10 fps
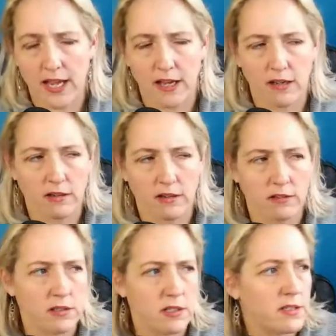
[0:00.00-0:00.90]

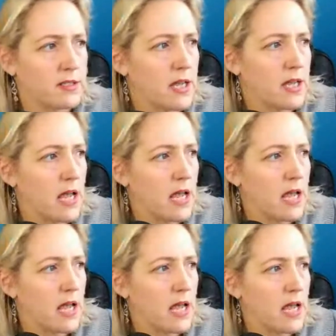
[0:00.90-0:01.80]
accounts,
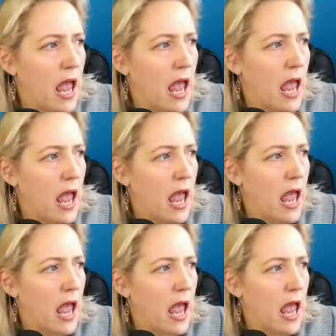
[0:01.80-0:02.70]

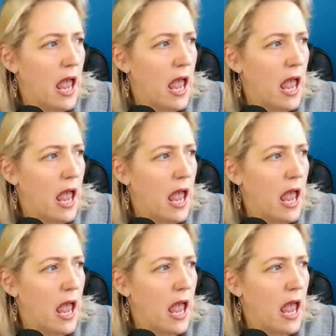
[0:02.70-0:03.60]
and it allows the
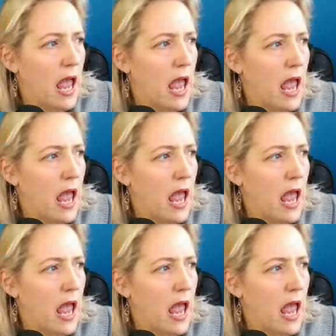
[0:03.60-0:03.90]
parent to